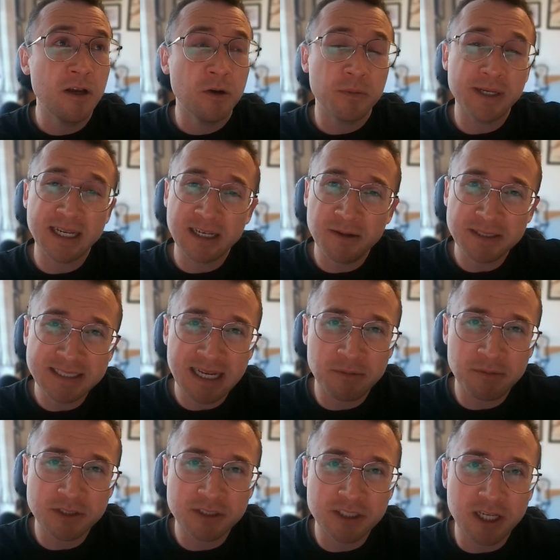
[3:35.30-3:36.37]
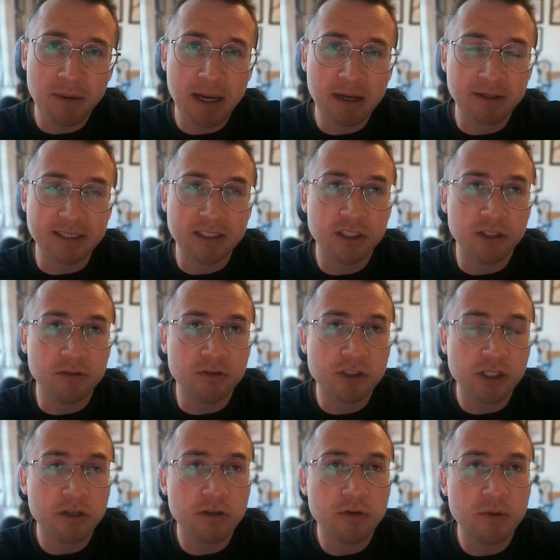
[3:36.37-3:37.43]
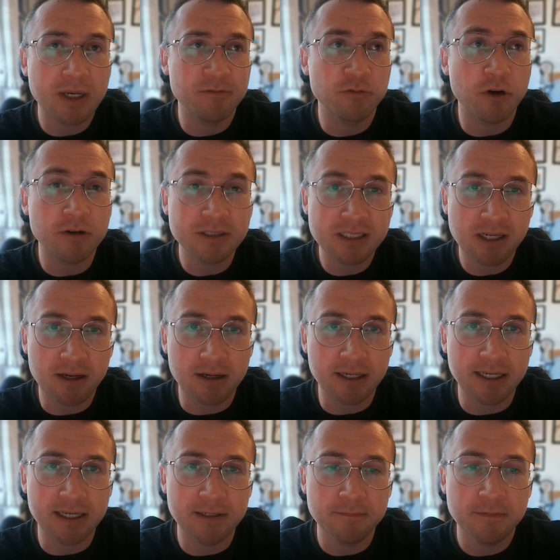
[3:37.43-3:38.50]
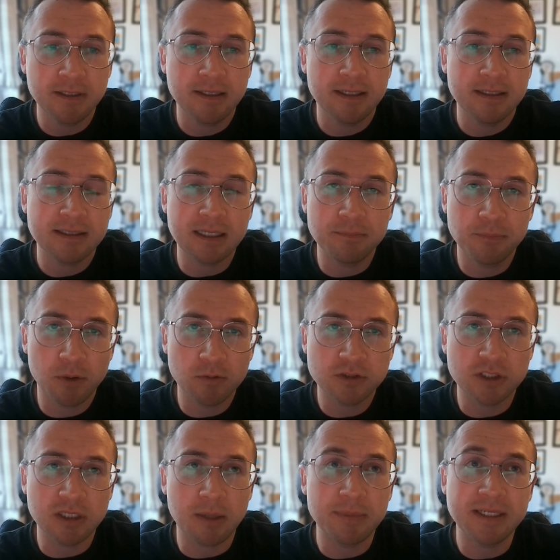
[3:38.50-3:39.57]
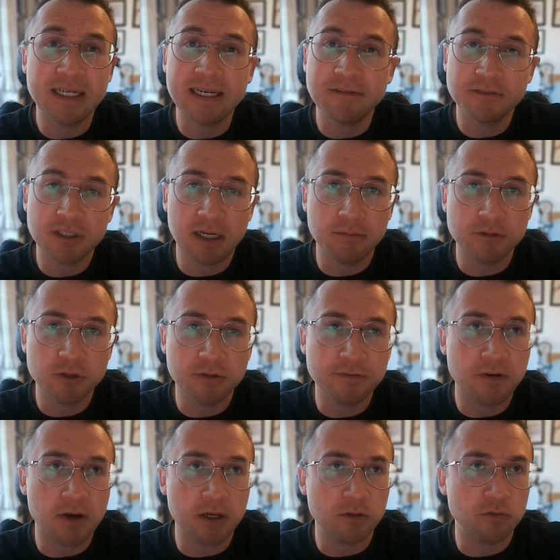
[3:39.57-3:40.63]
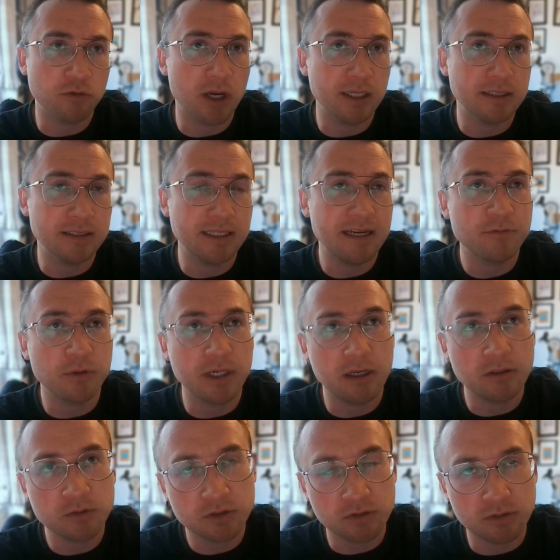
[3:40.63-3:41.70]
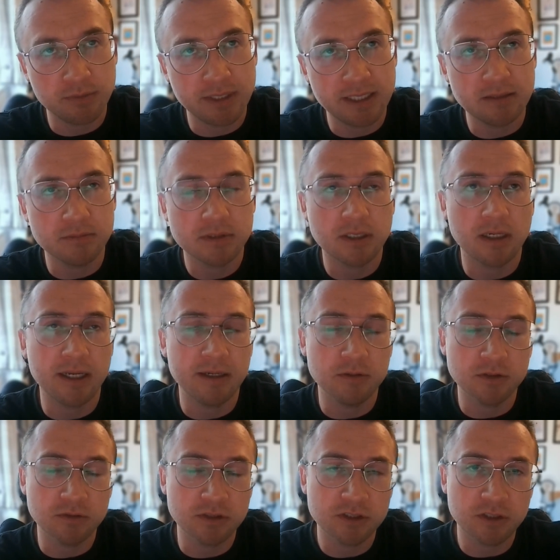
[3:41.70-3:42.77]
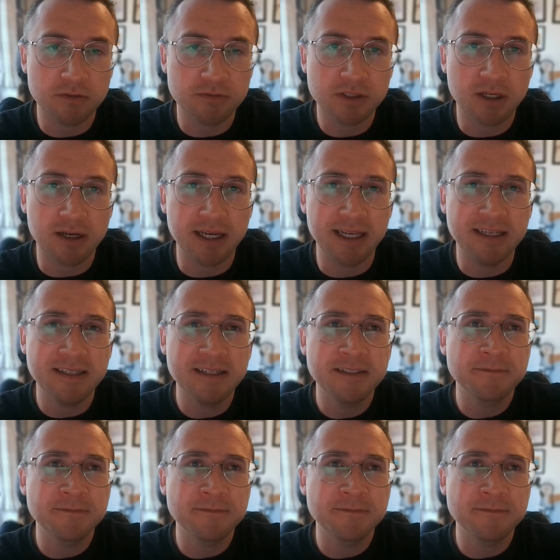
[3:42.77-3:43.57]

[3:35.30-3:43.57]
We had Lewis Hamilton go out in Q2, wrong tyre. They'd bolted up. He didn't have time to do a final run. Everyone else was on the medium tyre. He was on the soft tyre.